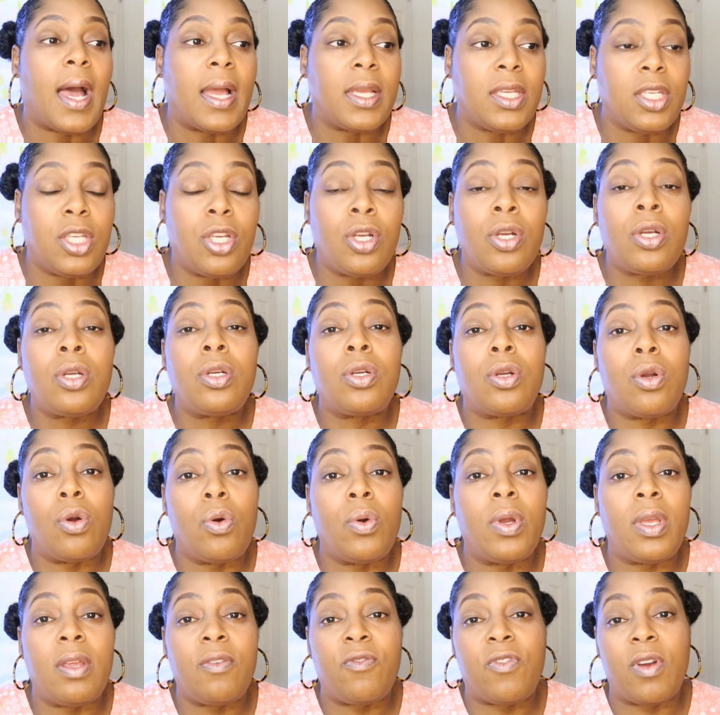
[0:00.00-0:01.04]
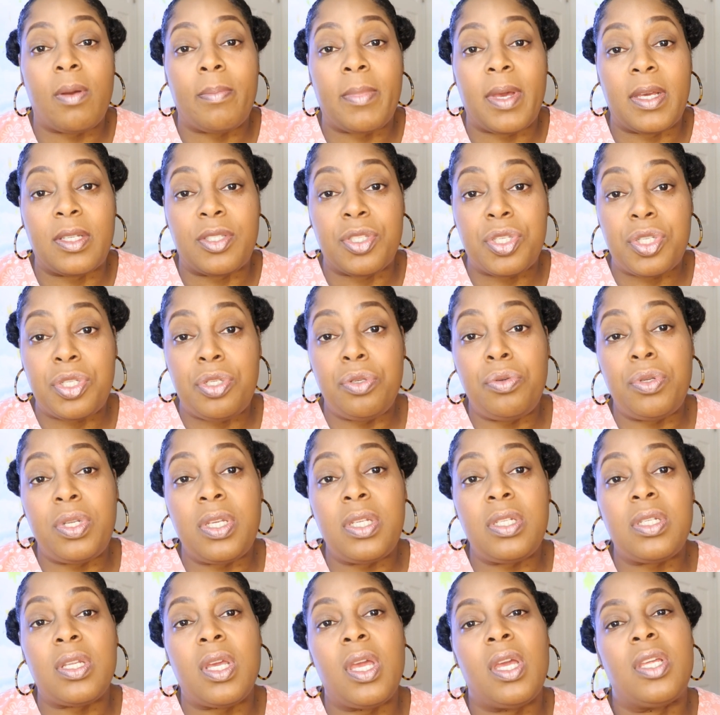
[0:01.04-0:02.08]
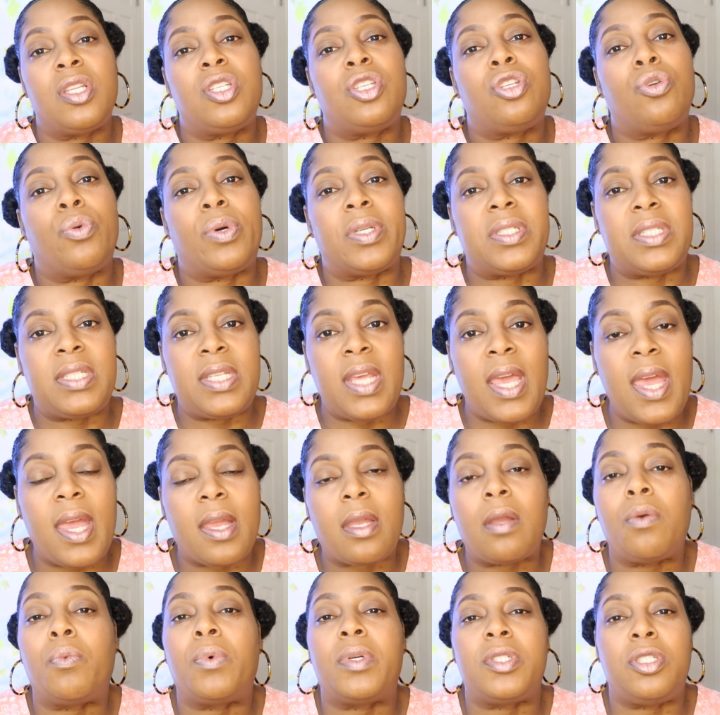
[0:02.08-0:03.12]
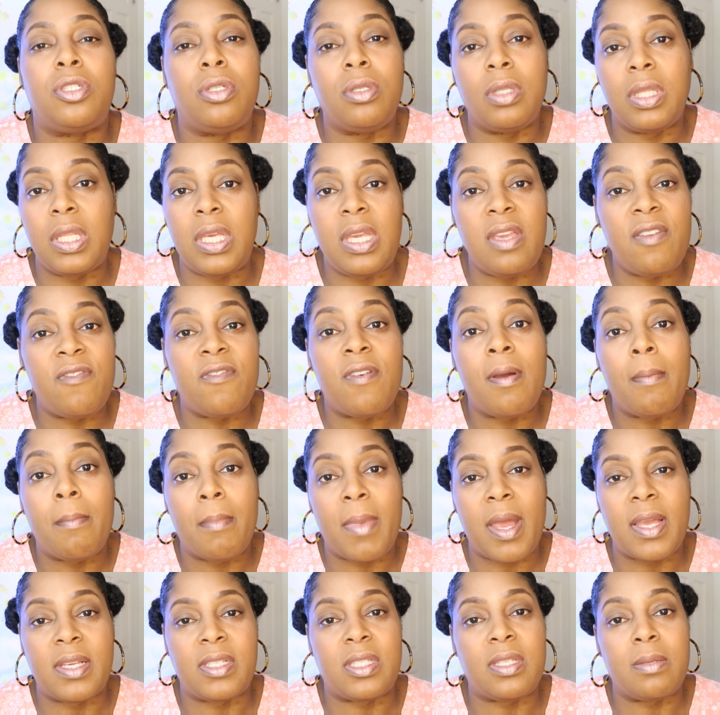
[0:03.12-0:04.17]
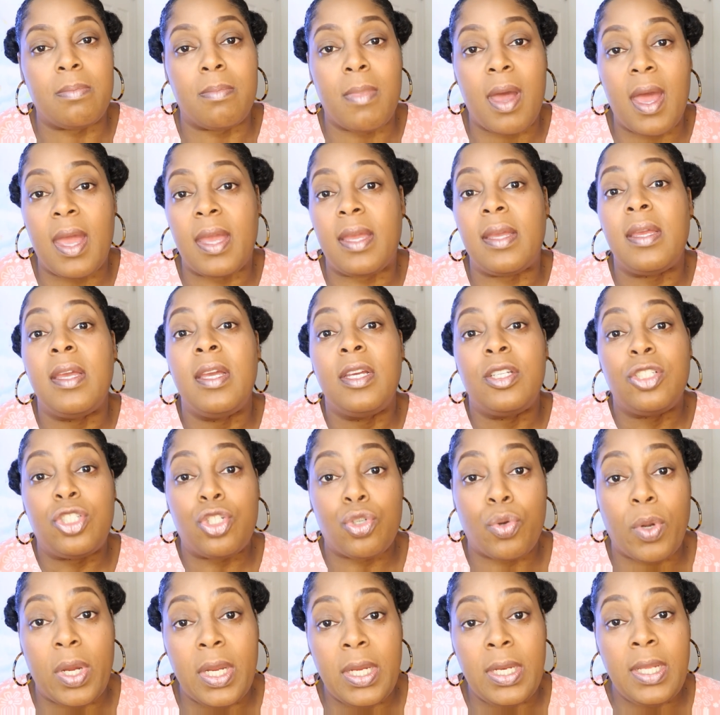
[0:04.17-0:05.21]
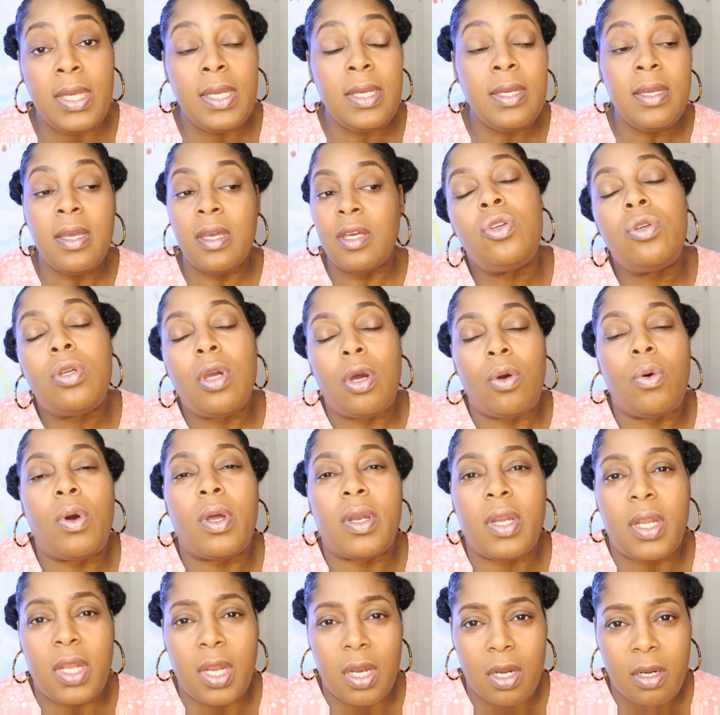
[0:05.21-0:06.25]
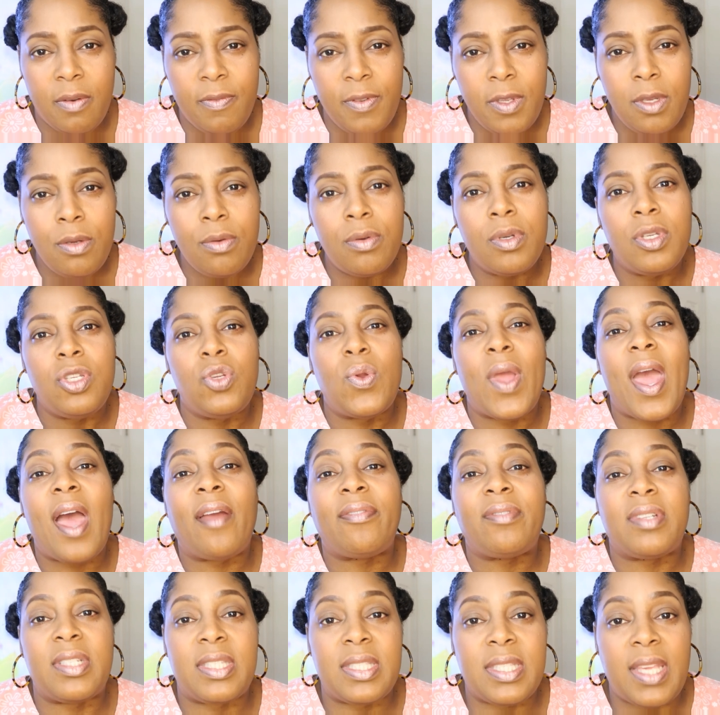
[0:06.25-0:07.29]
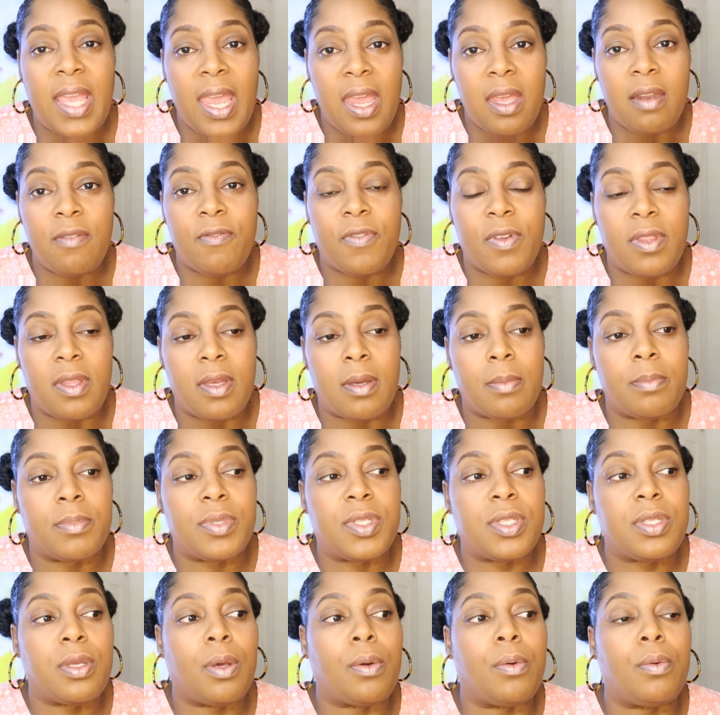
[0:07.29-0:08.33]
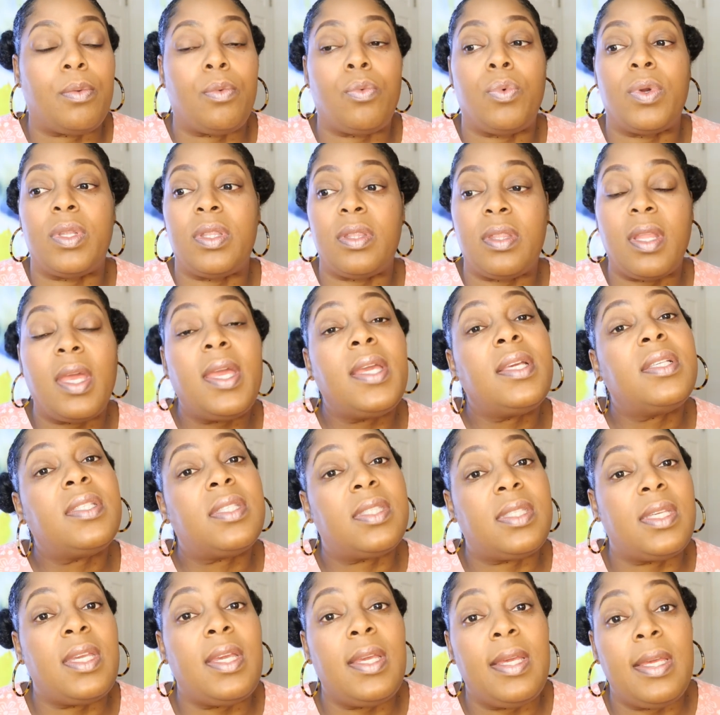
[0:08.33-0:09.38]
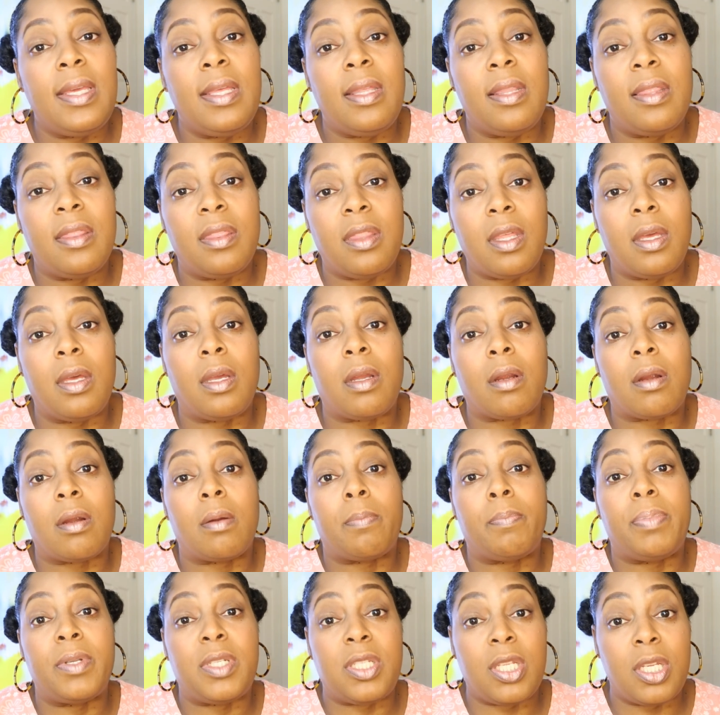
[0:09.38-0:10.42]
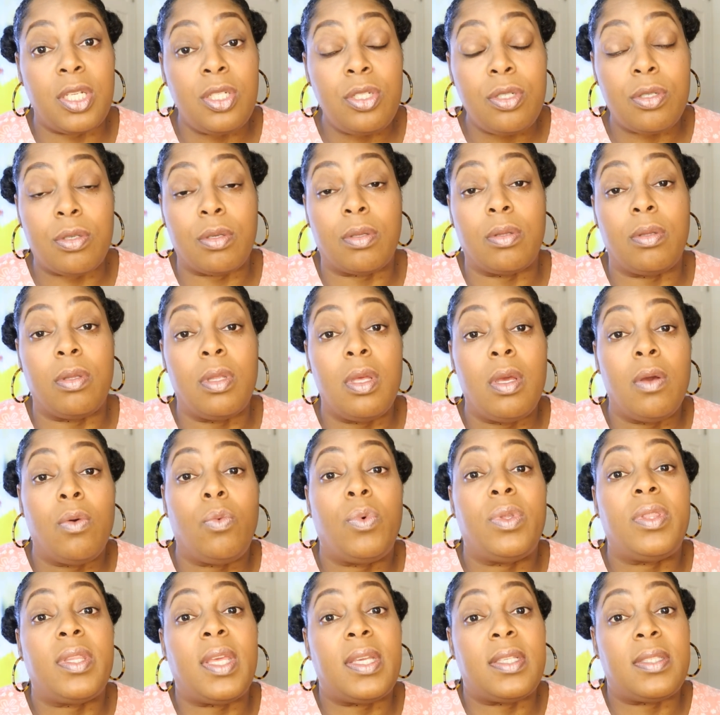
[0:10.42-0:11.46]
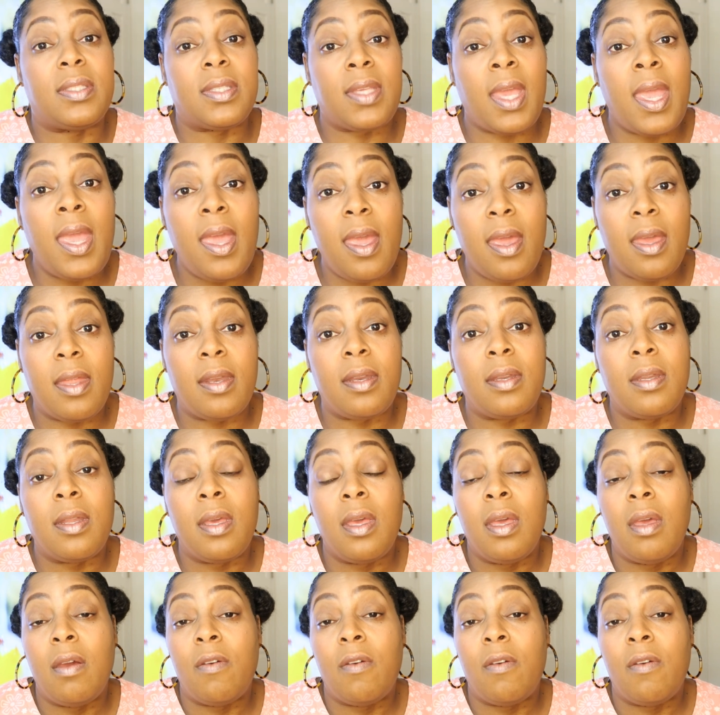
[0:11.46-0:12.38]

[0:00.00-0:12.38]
You're going from a student to a tech once you leave my my training you go on an interview you have to scan for them so when they see their potential when they scan